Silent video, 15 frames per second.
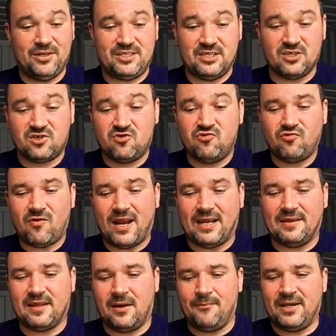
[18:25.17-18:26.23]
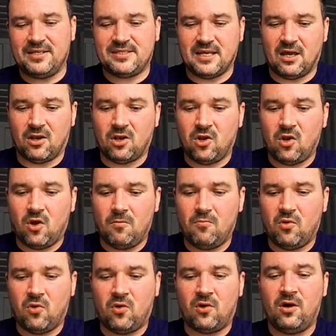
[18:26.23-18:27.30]
which is great. That makes it a
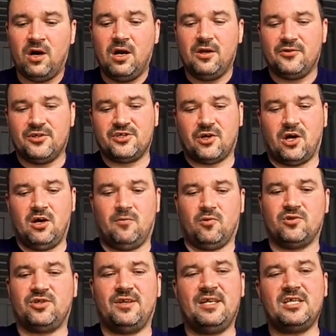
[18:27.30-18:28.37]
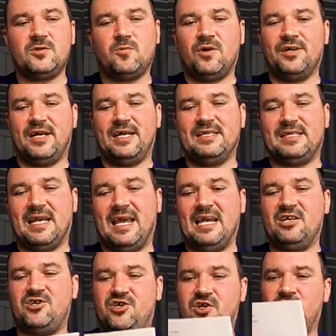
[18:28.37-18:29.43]
lot more desirable. So this one is an
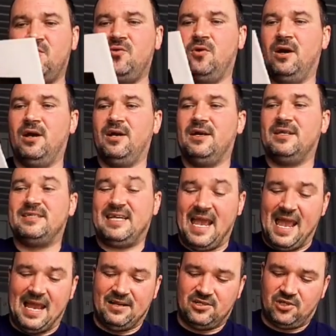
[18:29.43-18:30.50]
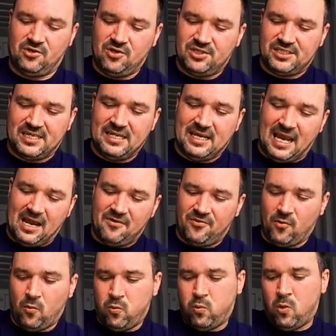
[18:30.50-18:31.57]
issue 10. So you see
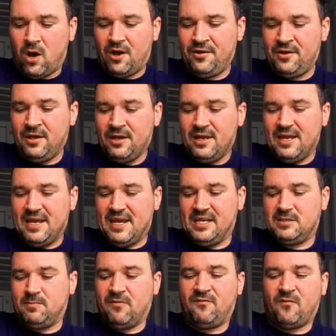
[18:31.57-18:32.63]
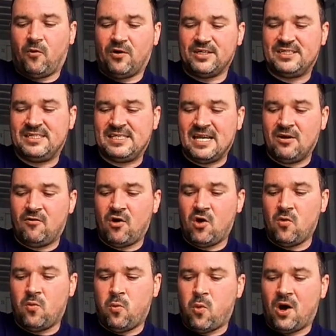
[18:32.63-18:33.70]
how the 1 is before it's
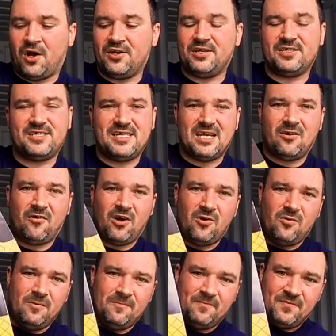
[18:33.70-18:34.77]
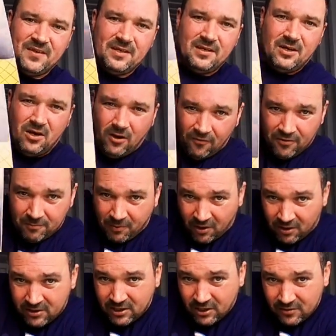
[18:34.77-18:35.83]
010 on the
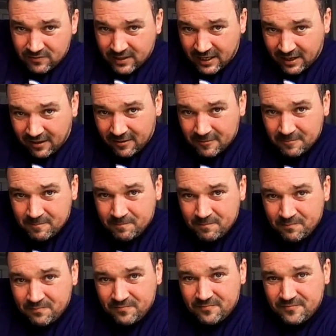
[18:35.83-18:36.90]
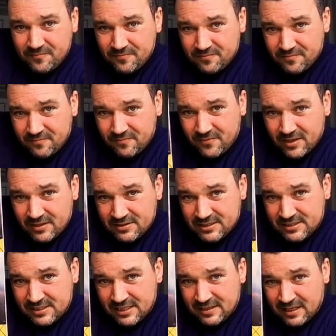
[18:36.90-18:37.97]
barcode there.
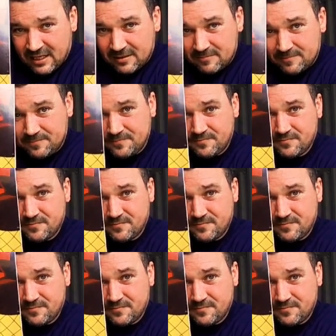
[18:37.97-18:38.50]
You see that?